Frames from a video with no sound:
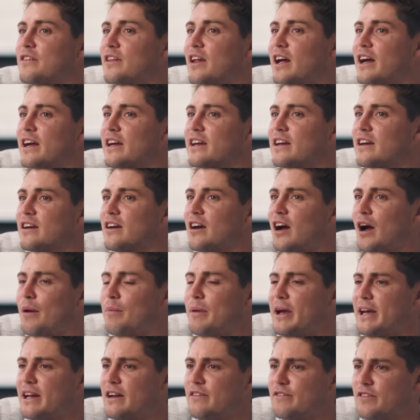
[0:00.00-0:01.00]
Like, I
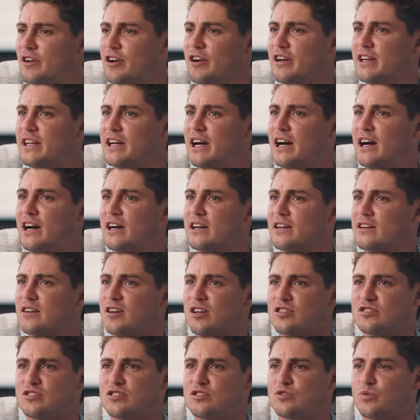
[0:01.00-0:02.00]
made it very young,
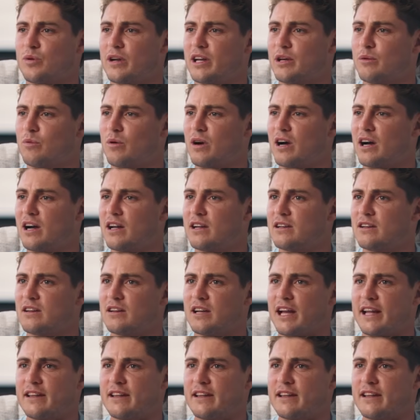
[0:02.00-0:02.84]
got to 21,